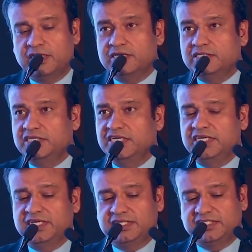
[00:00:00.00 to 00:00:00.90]

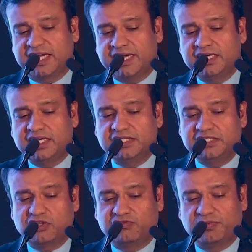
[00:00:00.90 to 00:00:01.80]
The second case is
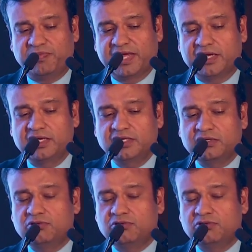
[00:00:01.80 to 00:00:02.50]
of a banker